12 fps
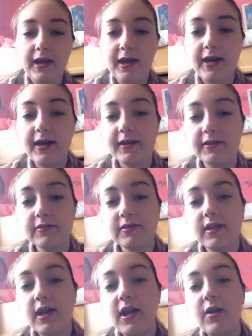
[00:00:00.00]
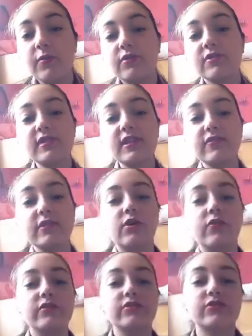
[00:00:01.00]
And because I live in
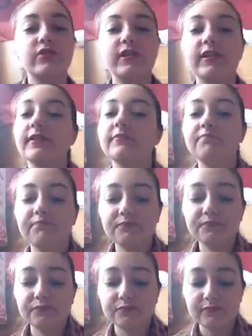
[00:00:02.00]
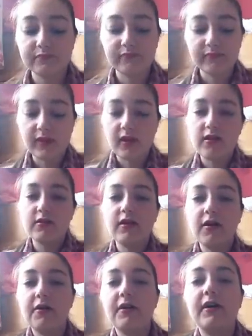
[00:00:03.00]
Coventry,
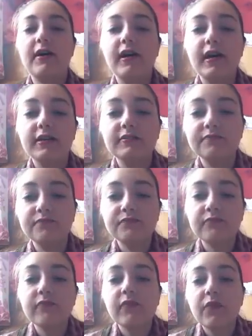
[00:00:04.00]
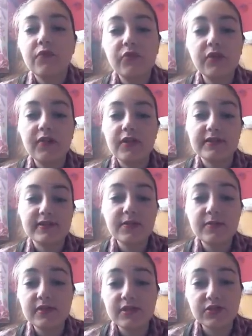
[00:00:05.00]
I feel like there's
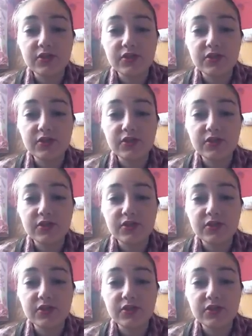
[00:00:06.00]
limited